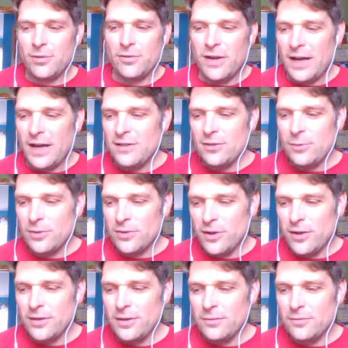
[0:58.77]
provide you with
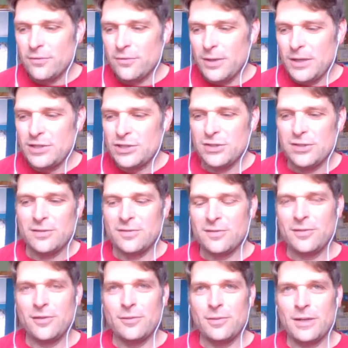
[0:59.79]
all the information and
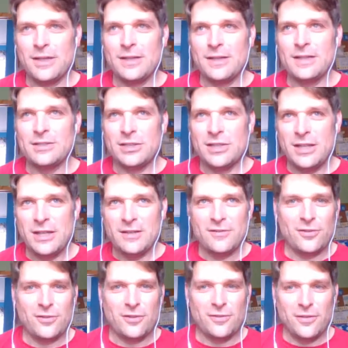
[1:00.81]
still make it
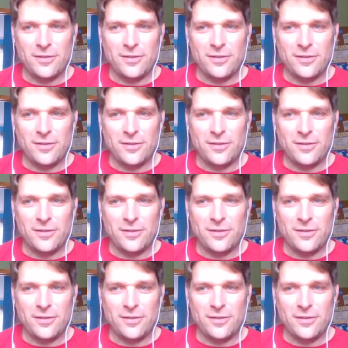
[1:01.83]
educational,